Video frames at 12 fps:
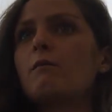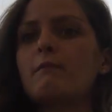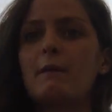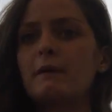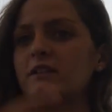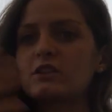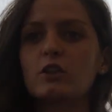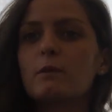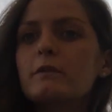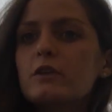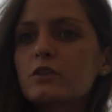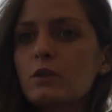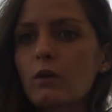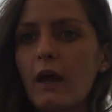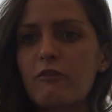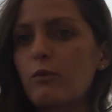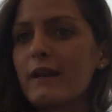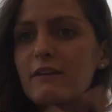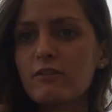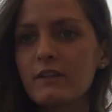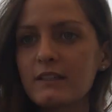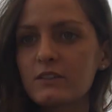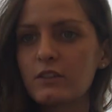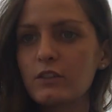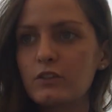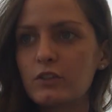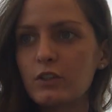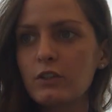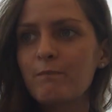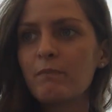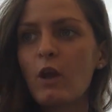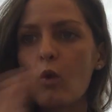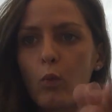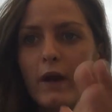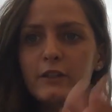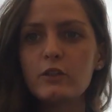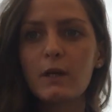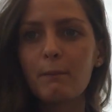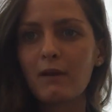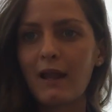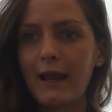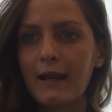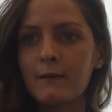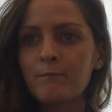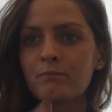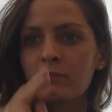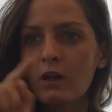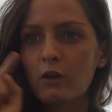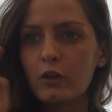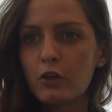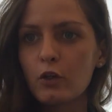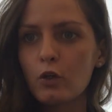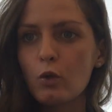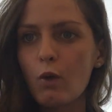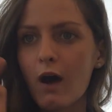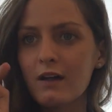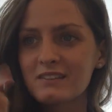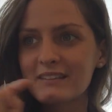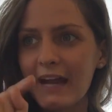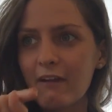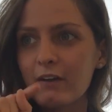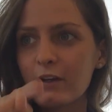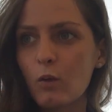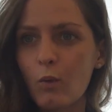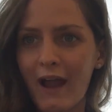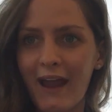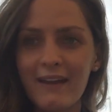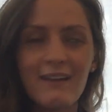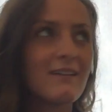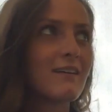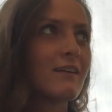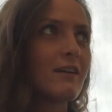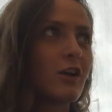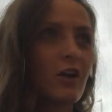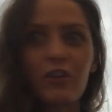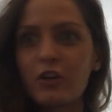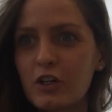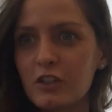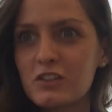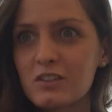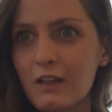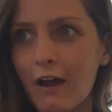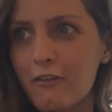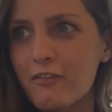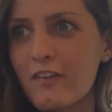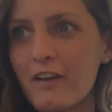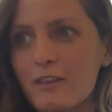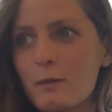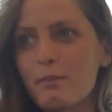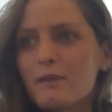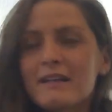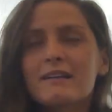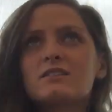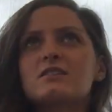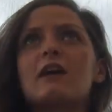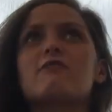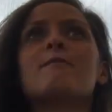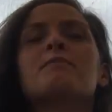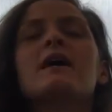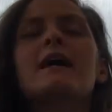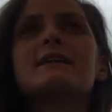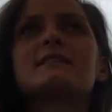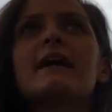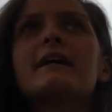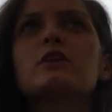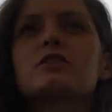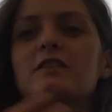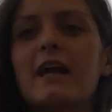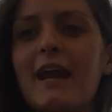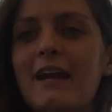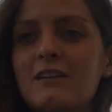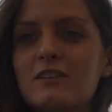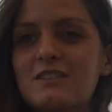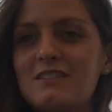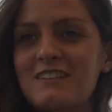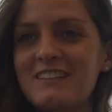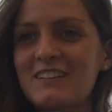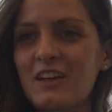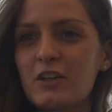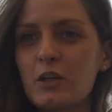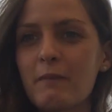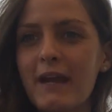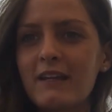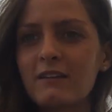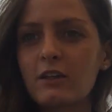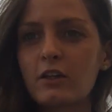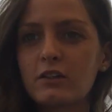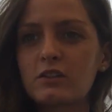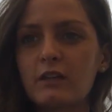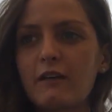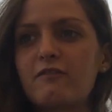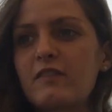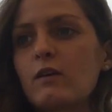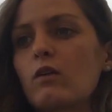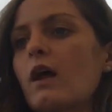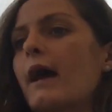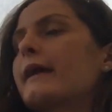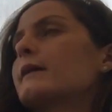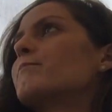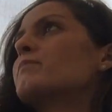maybe it's in your musical life, whatever it is that you do, when you complain, you are scaring away the good stuff, the brilliant stuff. It's like you're saying, you know, you're making the good stuff feel like,